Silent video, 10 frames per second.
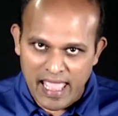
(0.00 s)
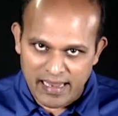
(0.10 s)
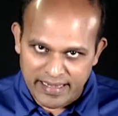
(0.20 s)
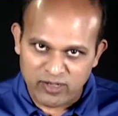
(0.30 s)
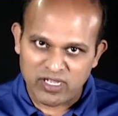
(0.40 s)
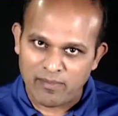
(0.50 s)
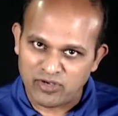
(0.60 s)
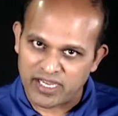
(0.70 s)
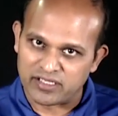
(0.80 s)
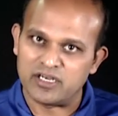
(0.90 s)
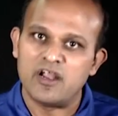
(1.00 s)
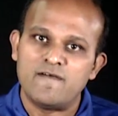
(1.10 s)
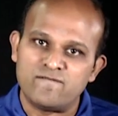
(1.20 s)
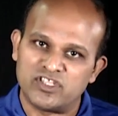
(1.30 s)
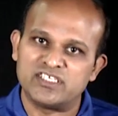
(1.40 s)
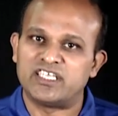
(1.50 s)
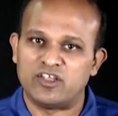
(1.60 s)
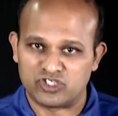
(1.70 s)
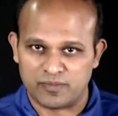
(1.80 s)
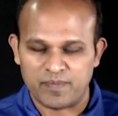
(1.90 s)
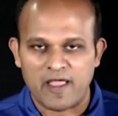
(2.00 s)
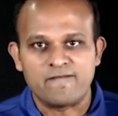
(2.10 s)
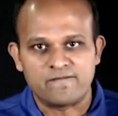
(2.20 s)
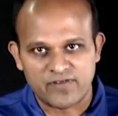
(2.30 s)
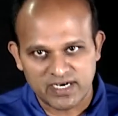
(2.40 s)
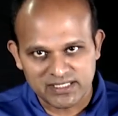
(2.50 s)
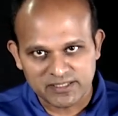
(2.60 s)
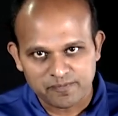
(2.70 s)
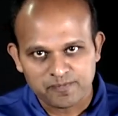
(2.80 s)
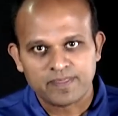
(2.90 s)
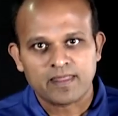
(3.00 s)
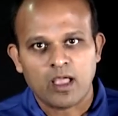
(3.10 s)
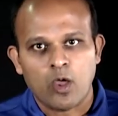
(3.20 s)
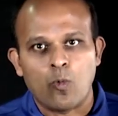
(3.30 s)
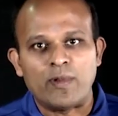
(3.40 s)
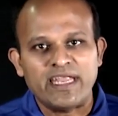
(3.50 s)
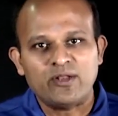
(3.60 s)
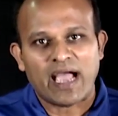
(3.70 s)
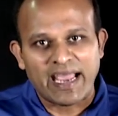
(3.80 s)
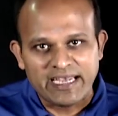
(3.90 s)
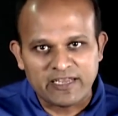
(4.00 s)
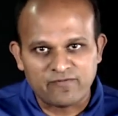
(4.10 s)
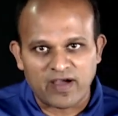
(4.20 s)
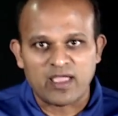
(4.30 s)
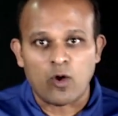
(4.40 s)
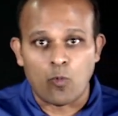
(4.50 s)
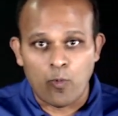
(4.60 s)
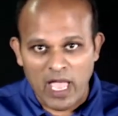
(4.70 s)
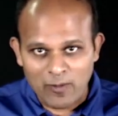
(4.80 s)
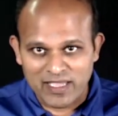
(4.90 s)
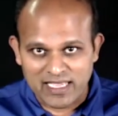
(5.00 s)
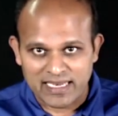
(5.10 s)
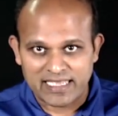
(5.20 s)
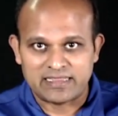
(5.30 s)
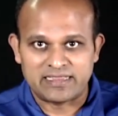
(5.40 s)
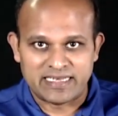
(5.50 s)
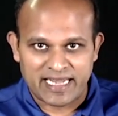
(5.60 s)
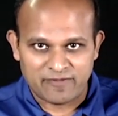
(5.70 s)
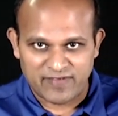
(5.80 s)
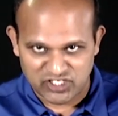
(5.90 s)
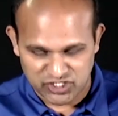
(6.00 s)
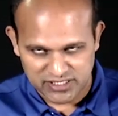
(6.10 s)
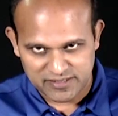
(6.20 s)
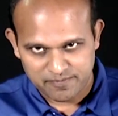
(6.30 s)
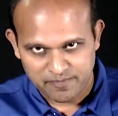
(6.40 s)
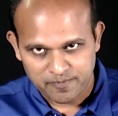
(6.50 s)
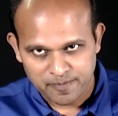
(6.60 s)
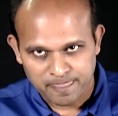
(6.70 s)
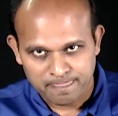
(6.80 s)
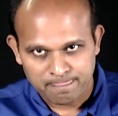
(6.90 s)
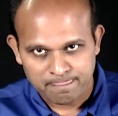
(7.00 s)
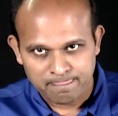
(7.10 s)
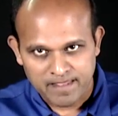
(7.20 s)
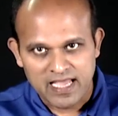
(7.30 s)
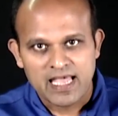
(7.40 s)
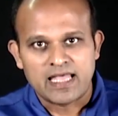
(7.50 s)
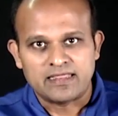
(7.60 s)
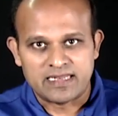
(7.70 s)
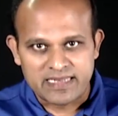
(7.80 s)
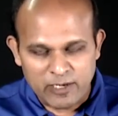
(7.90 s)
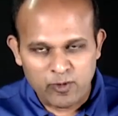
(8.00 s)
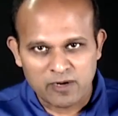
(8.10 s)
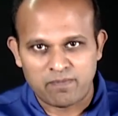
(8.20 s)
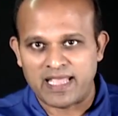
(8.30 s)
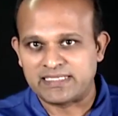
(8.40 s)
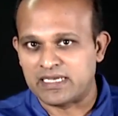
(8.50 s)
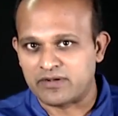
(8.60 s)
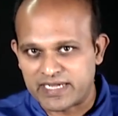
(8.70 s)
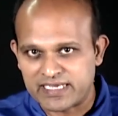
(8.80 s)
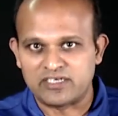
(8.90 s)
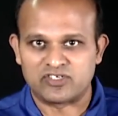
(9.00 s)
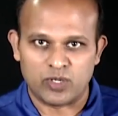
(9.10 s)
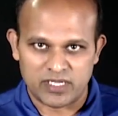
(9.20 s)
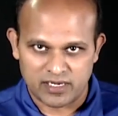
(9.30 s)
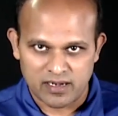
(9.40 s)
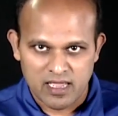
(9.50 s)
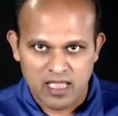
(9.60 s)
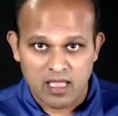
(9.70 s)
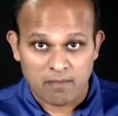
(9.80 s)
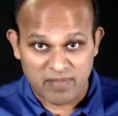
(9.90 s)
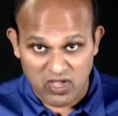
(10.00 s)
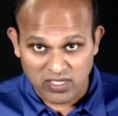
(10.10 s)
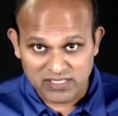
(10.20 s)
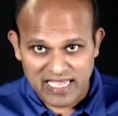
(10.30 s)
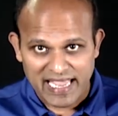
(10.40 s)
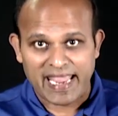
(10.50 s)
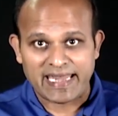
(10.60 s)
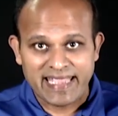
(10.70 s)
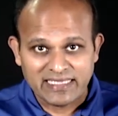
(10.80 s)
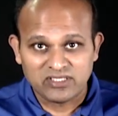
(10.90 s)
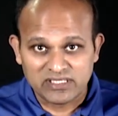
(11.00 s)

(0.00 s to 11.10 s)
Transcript: need to come together for this solution. First, we need to identify where we collect the data features. The network plays a critical role here because it gets to